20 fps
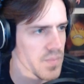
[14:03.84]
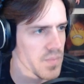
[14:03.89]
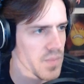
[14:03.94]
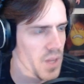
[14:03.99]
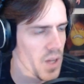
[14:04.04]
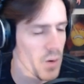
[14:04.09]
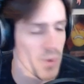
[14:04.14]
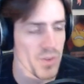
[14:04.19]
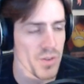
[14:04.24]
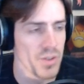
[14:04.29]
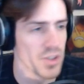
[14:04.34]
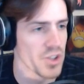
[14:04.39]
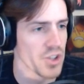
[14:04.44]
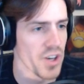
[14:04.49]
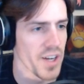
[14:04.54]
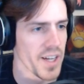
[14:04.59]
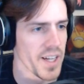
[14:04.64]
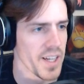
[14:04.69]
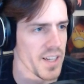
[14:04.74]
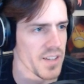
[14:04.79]
I was gonna
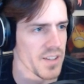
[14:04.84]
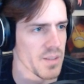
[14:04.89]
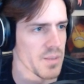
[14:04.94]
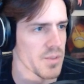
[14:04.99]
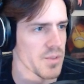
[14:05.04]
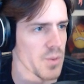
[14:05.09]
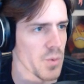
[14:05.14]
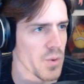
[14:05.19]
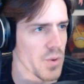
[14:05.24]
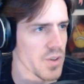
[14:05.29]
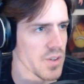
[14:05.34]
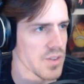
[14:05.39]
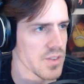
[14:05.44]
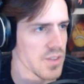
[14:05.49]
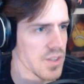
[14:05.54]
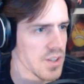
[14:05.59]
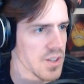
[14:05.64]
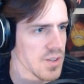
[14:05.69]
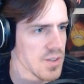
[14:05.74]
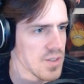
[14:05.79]
try, because sometimes it works,
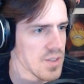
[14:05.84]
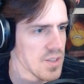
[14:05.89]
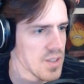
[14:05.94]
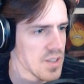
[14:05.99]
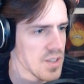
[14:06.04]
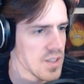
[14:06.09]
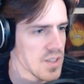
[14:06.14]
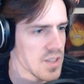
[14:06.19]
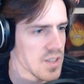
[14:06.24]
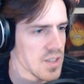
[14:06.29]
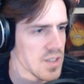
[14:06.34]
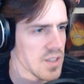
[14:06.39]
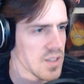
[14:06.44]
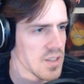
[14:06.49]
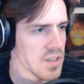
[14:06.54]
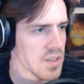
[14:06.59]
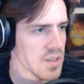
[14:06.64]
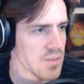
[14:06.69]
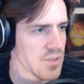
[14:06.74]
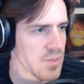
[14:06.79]
you know?
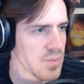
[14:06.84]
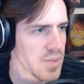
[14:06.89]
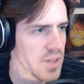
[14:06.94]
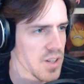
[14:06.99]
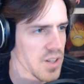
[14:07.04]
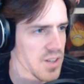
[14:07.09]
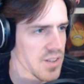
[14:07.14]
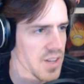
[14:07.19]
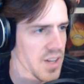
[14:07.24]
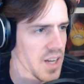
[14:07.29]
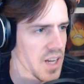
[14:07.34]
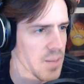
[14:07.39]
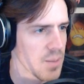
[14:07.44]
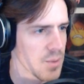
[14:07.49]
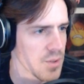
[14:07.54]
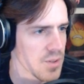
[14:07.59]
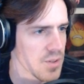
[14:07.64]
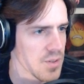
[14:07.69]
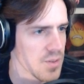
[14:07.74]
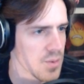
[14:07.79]
Seems to be on a
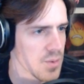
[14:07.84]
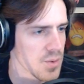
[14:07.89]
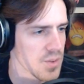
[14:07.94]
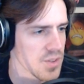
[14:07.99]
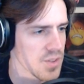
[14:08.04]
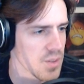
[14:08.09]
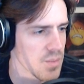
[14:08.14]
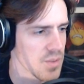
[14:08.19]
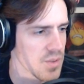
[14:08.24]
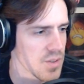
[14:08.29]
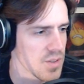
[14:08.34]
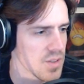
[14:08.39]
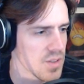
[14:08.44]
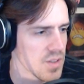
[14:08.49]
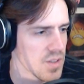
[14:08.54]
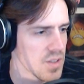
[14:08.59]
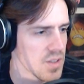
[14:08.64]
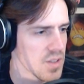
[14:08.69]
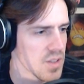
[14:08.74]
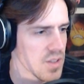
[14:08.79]
timer or something.
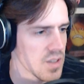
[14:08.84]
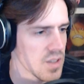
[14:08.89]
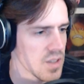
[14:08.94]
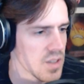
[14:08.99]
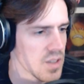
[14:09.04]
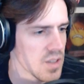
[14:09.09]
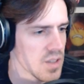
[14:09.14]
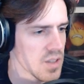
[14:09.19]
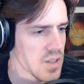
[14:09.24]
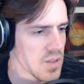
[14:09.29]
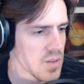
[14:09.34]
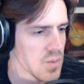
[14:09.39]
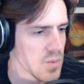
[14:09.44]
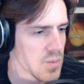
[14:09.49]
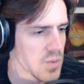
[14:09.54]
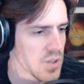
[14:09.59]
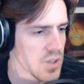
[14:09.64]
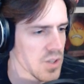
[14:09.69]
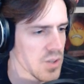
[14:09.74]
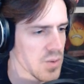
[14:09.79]

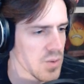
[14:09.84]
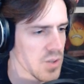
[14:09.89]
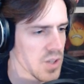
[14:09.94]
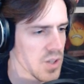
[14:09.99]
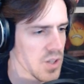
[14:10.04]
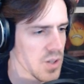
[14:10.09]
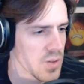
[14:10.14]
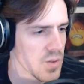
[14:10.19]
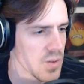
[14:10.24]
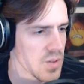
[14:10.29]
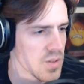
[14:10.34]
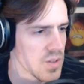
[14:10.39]
Where do you go?